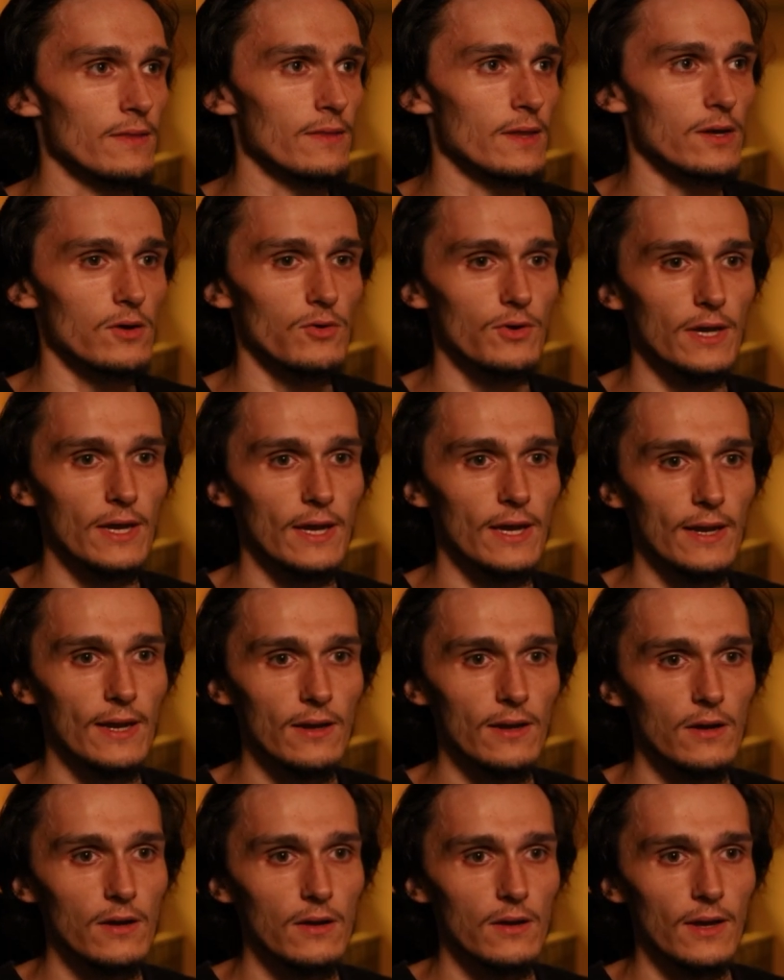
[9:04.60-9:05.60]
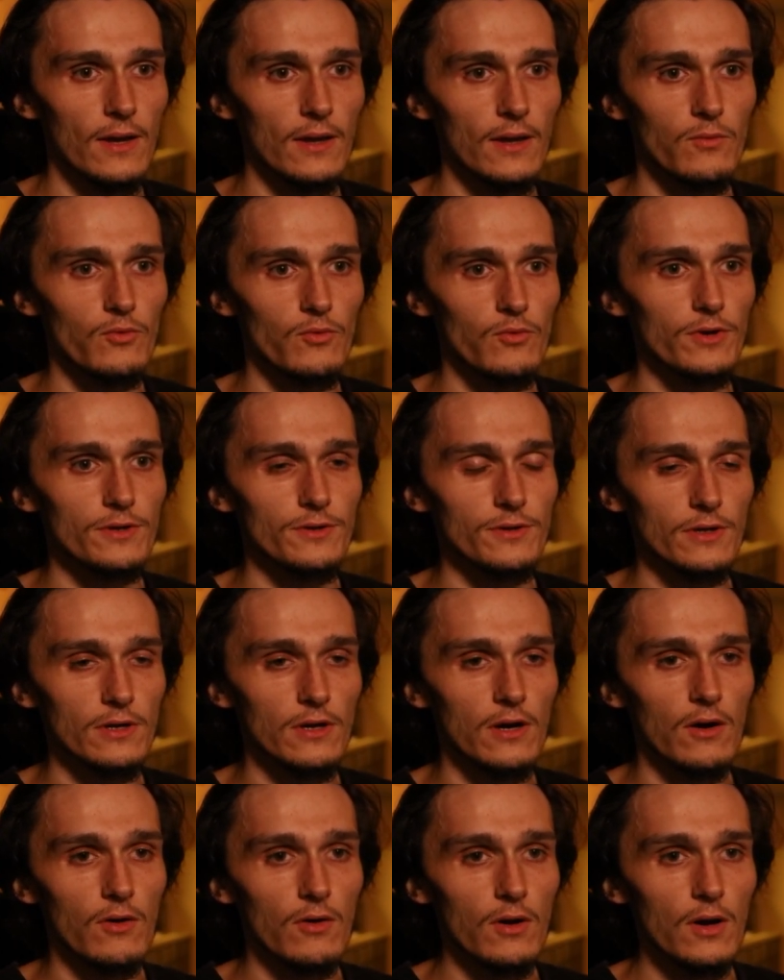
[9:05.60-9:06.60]
OK. And we're good to
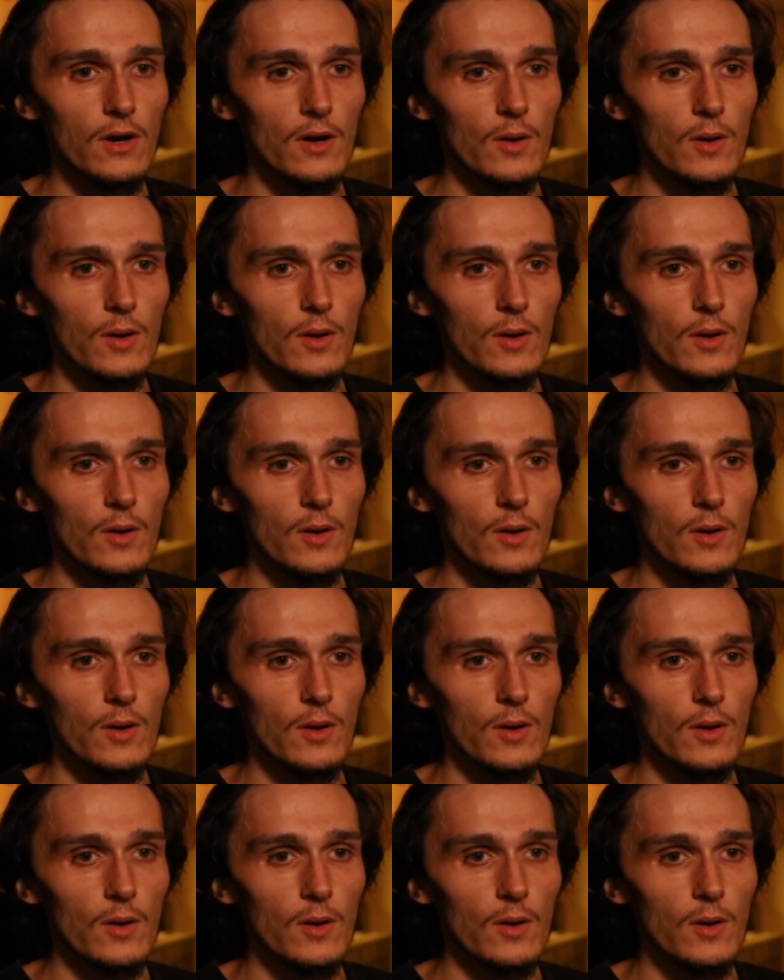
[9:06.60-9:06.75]
go.